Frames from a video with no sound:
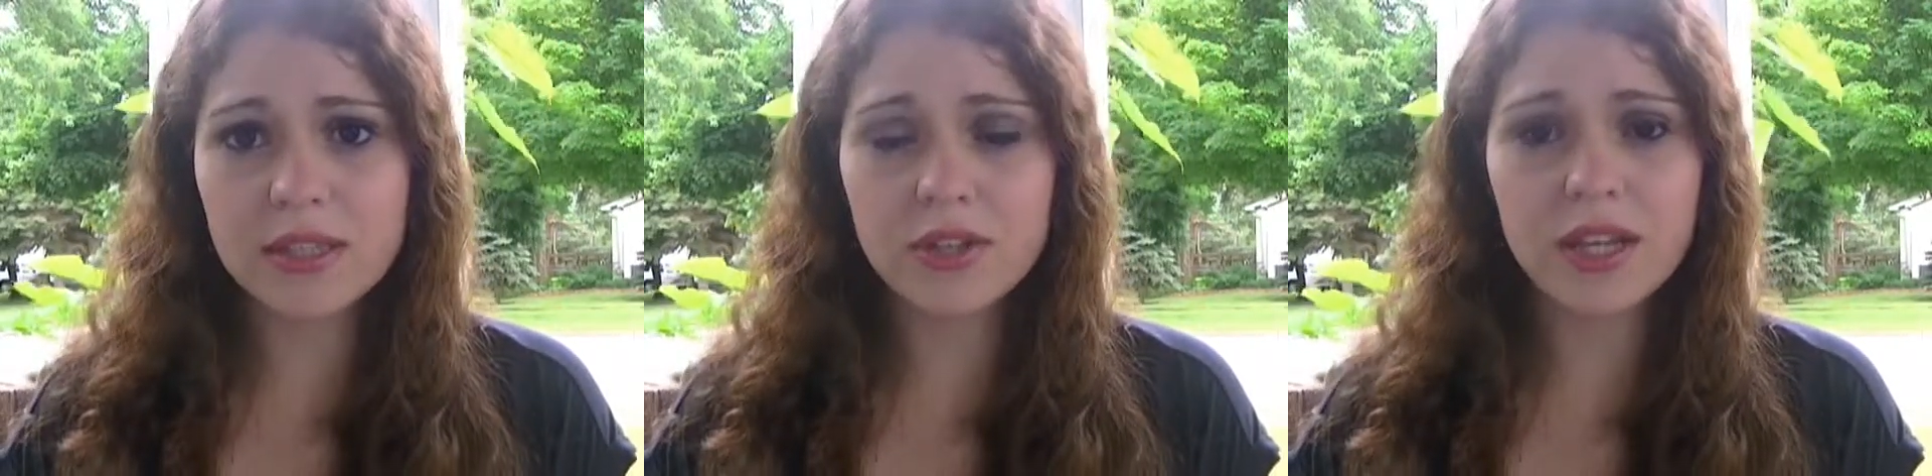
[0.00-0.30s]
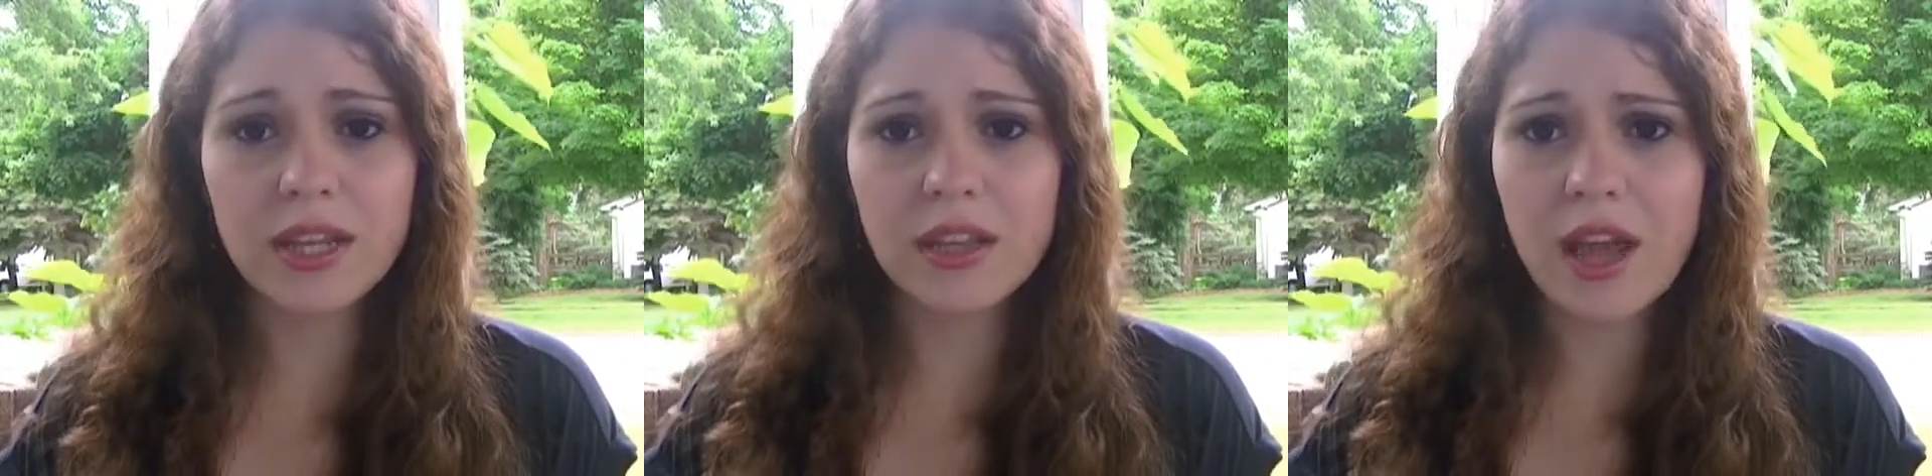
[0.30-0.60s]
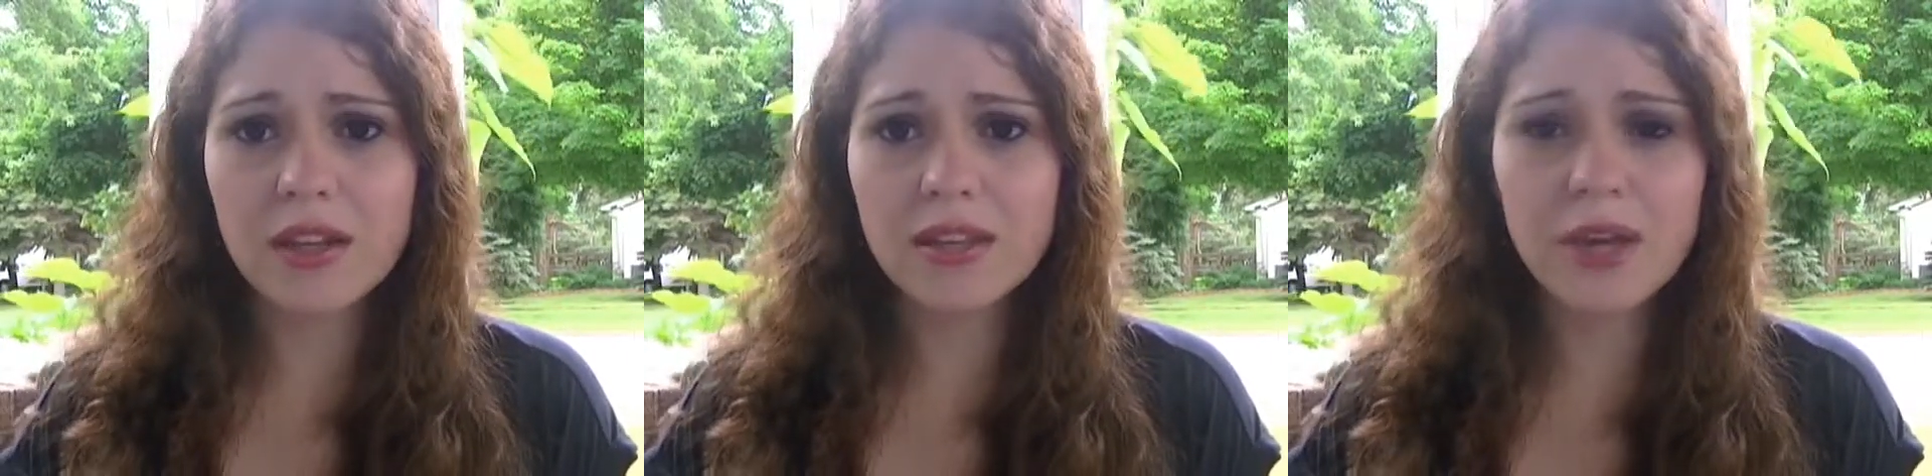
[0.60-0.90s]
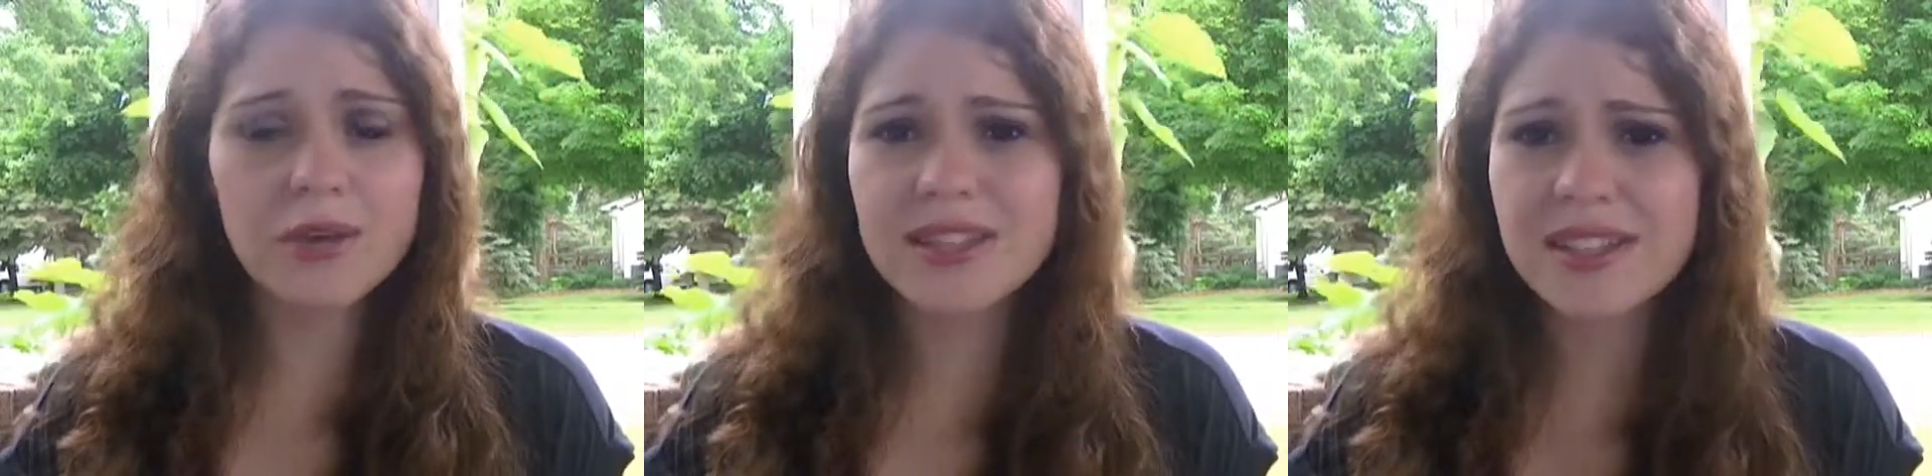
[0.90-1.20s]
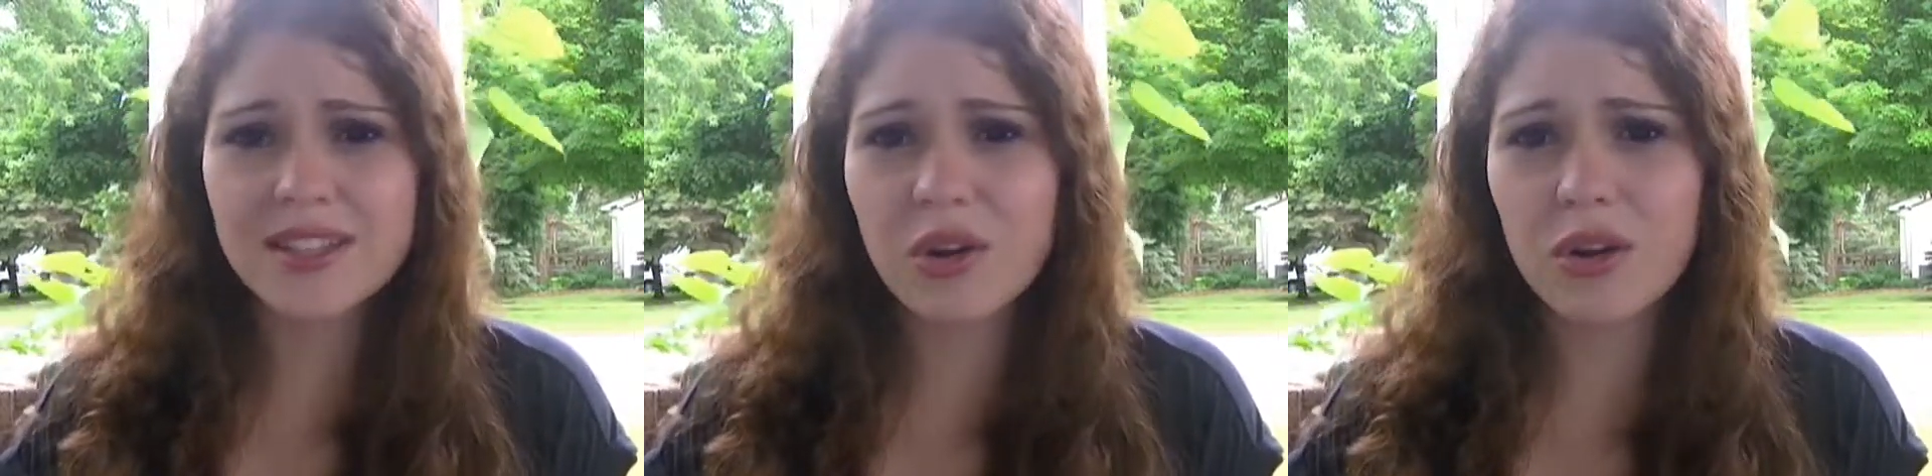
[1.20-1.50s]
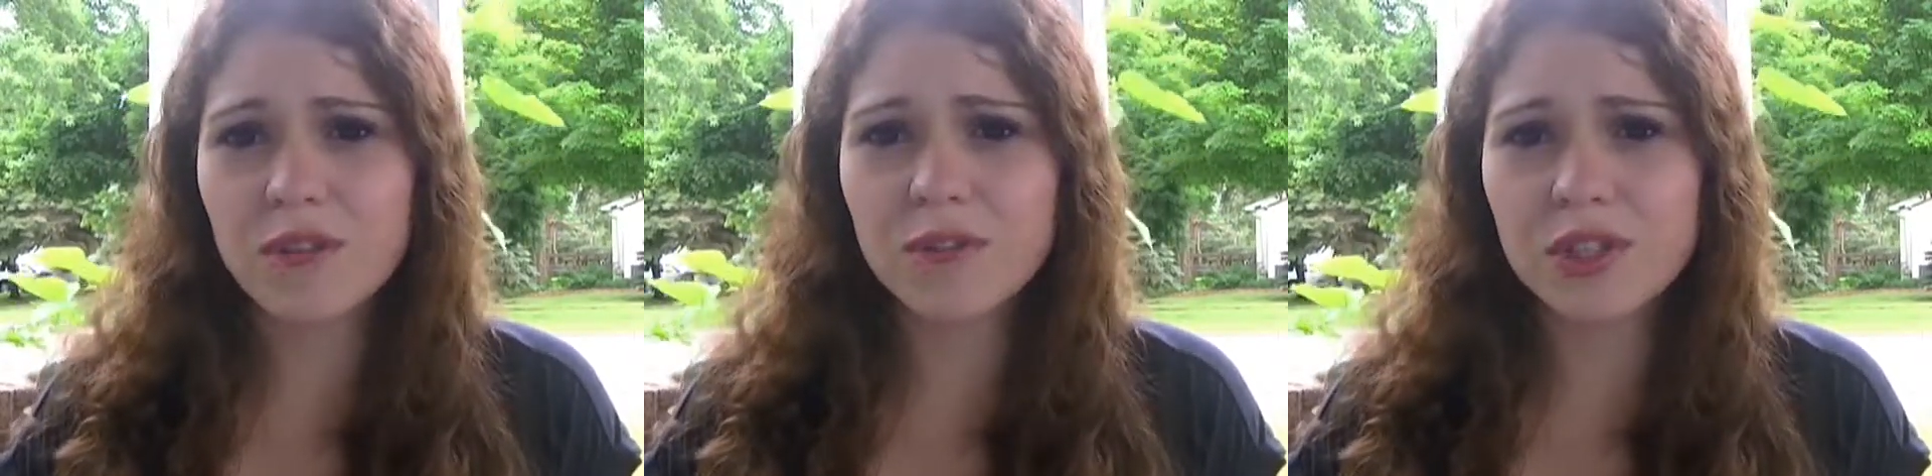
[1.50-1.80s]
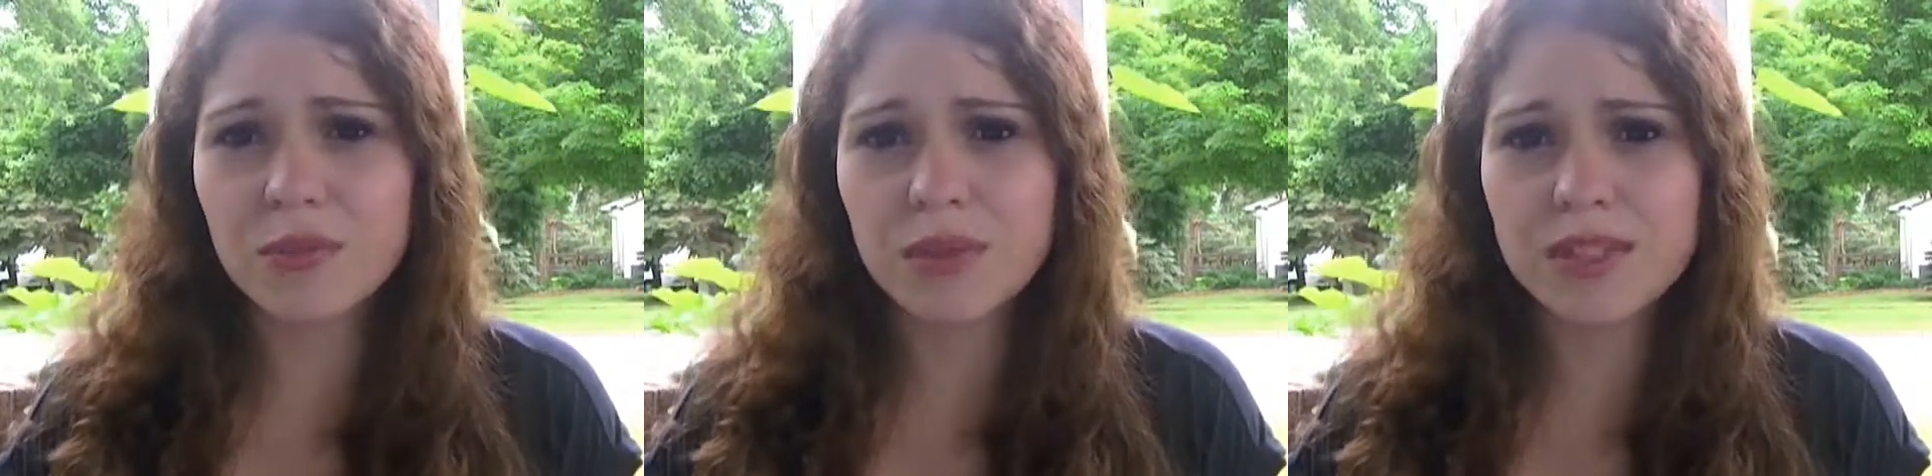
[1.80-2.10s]
They're getting they always get darker for
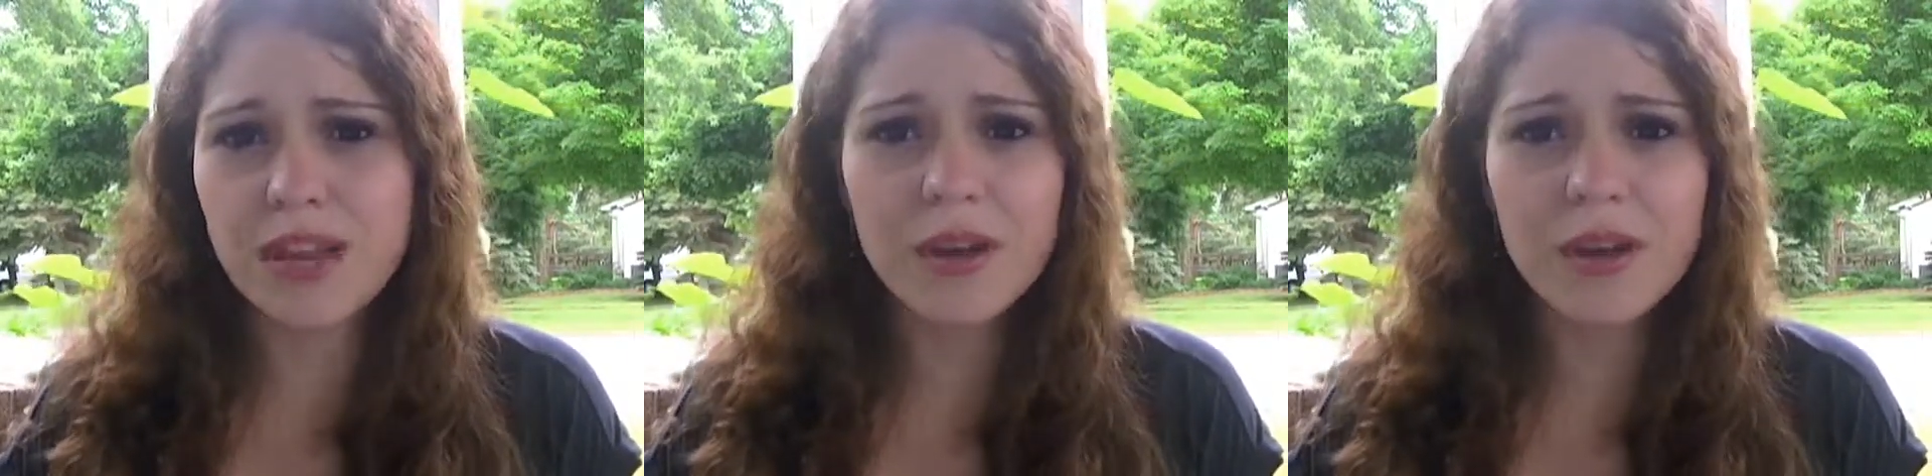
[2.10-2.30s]
some reason.